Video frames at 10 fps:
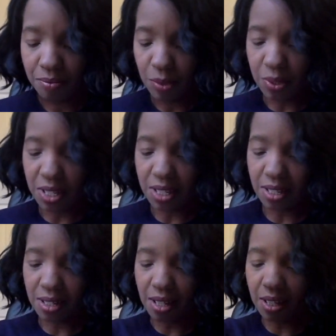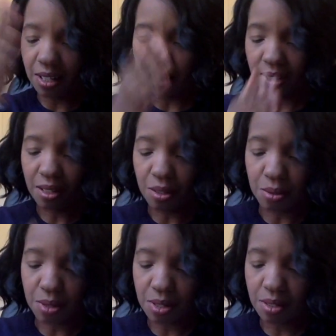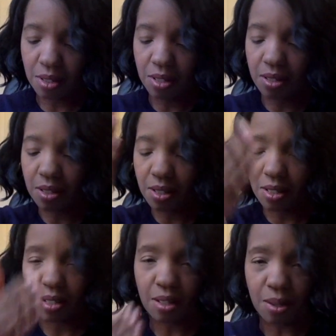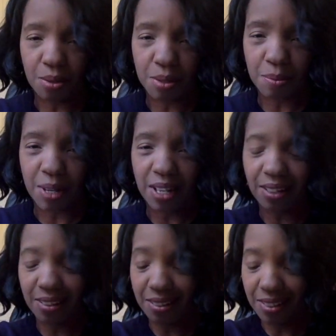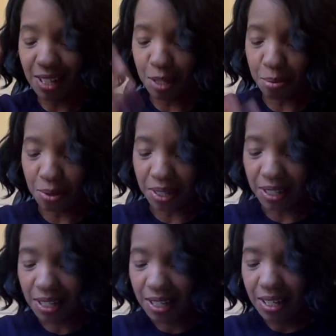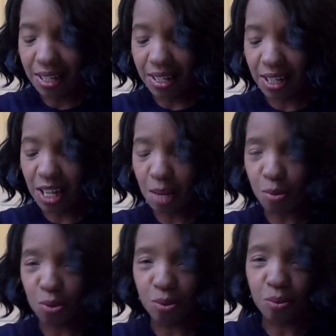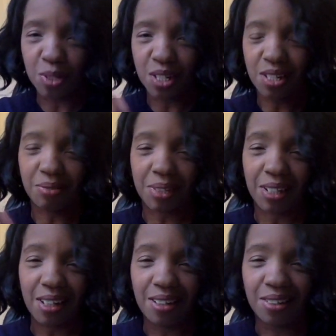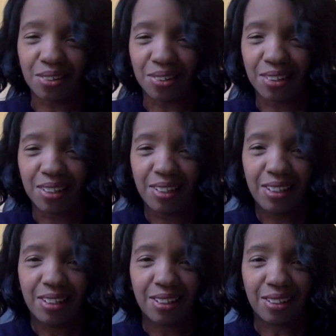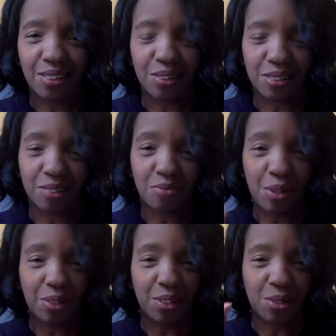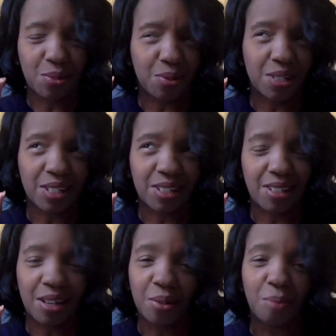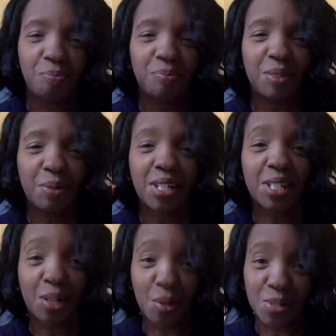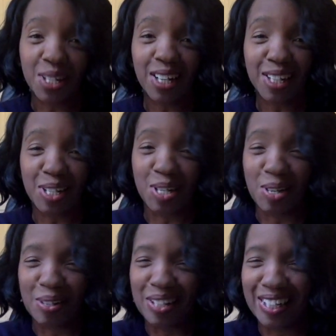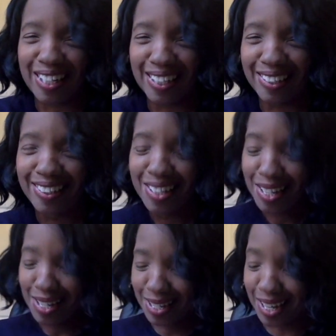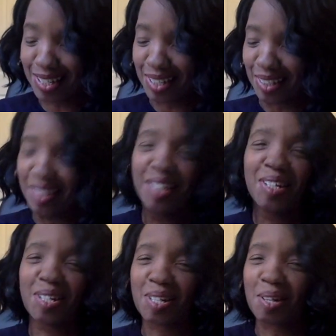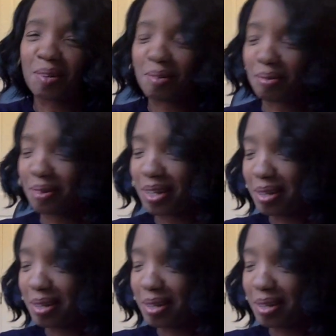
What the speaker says: which is again close. It's close by neighboring, and then Cameroon, which is directly under, or very close, or is it? I don't know. It's close to Nigeria. It's touching. So